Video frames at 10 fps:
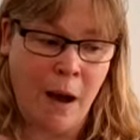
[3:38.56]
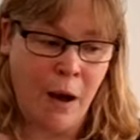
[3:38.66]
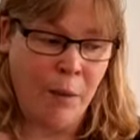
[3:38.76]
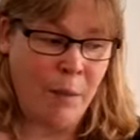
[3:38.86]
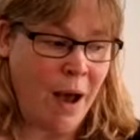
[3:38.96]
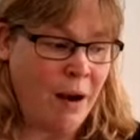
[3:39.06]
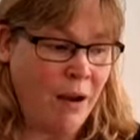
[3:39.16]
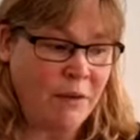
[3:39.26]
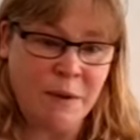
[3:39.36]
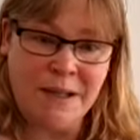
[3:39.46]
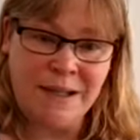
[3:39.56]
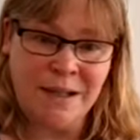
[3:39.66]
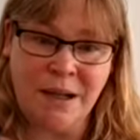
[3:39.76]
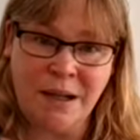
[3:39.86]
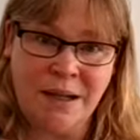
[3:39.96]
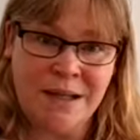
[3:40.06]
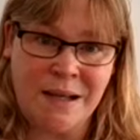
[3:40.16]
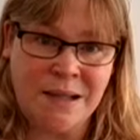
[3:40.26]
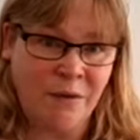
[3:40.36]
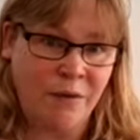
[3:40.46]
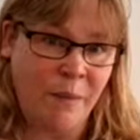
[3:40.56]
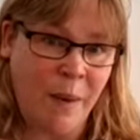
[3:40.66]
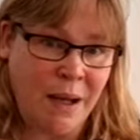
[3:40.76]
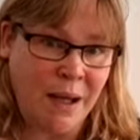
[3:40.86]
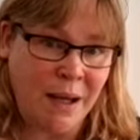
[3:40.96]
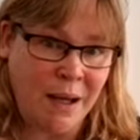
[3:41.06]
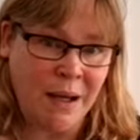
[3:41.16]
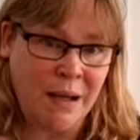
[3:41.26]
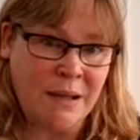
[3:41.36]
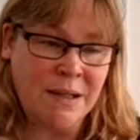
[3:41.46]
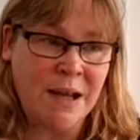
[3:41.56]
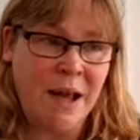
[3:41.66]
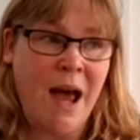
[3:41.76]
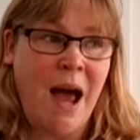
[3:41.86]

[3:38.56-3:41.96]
And I've been teaching and assessing for many years,